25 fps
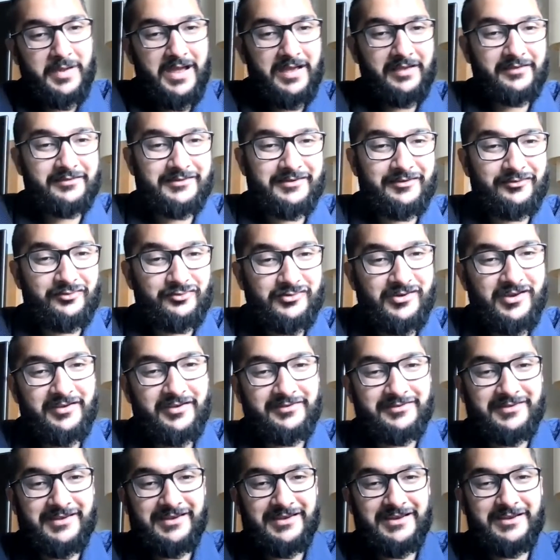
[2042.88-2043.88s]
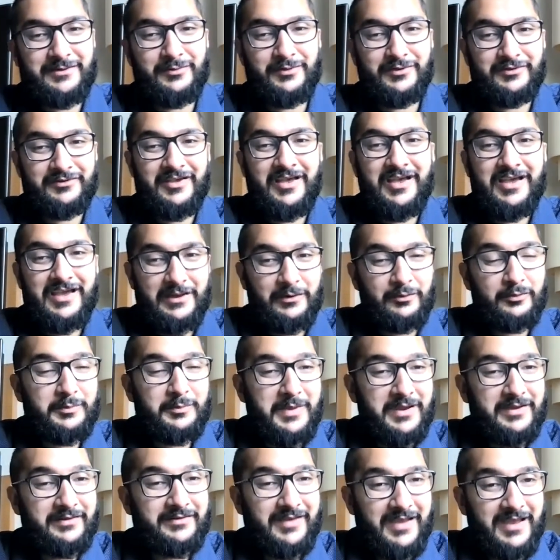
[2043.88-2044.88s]
past his chest, that he would
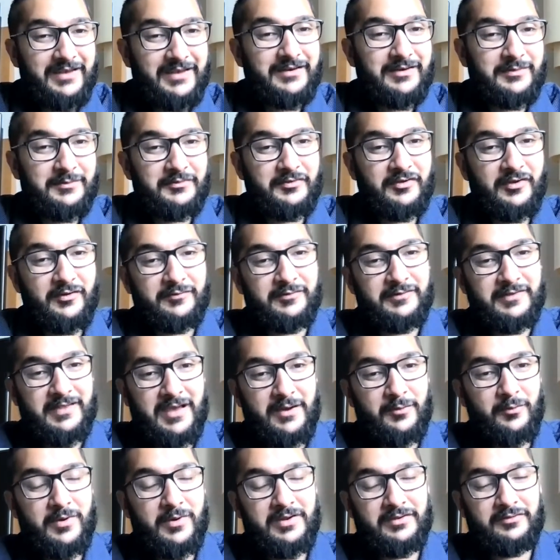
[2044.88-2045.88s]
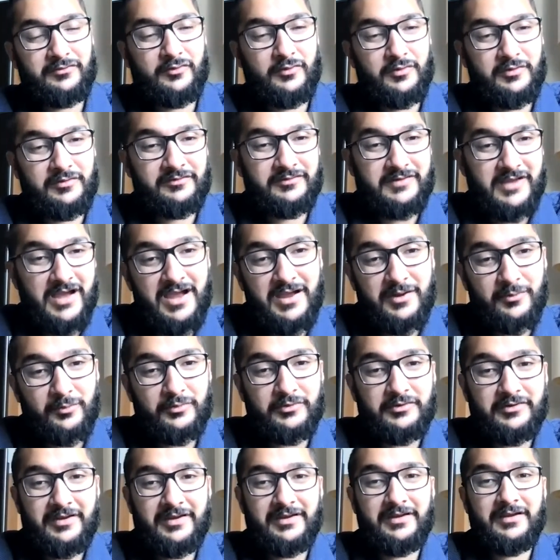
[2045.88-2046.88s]
maintain himself in that way. So his diet
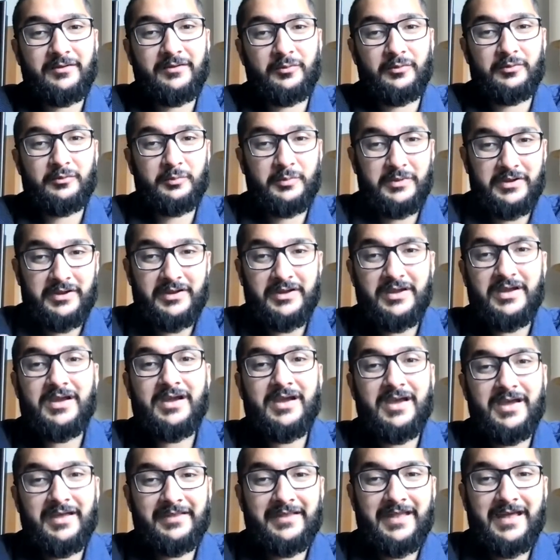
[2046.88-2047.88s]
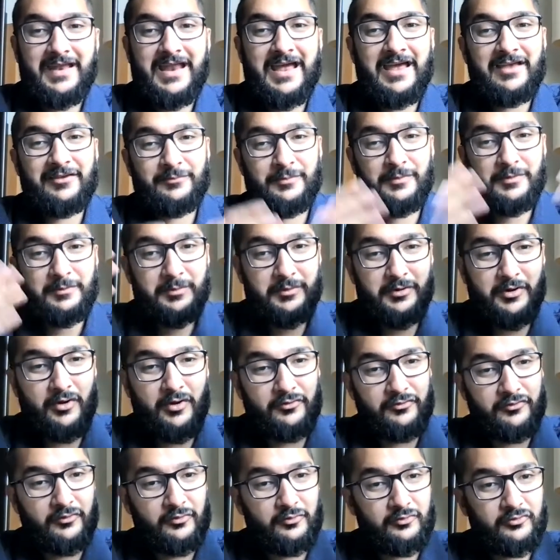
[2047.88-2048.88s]
would be in that aspect, but
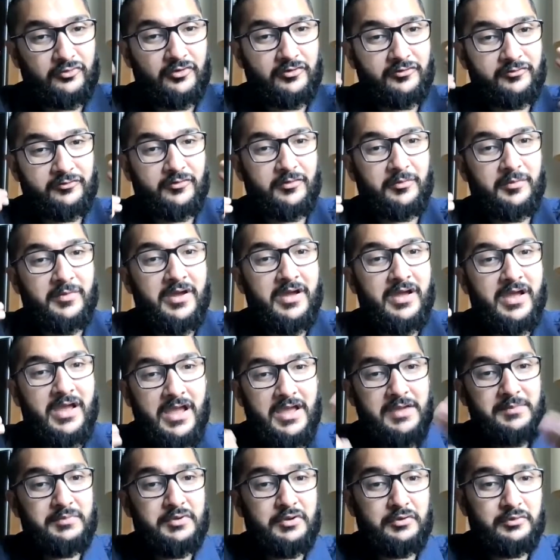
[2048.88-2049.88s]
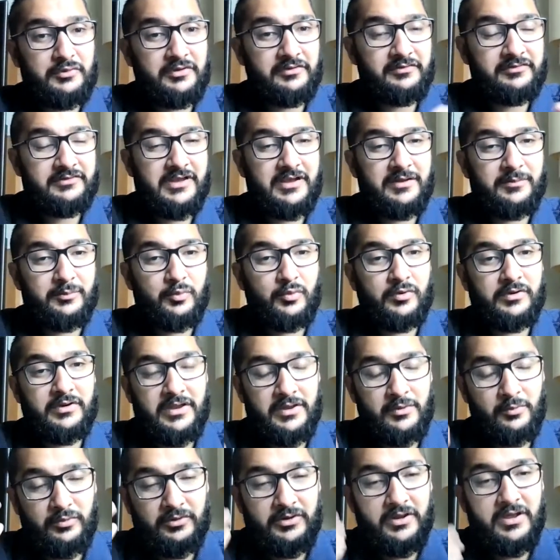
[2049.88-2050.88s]
also just from a beauty standpoint,
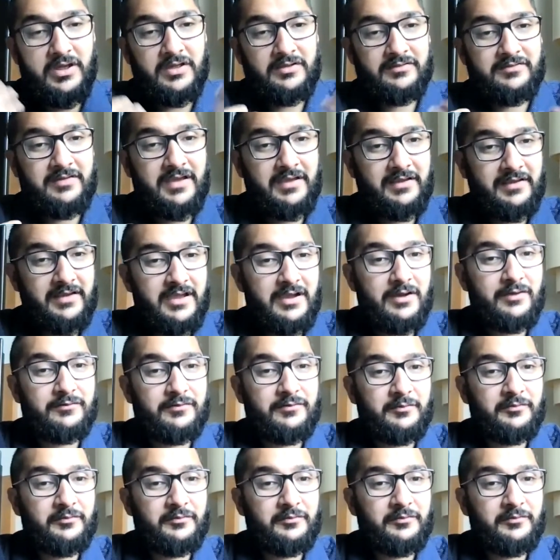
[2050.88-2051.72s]
he would take care of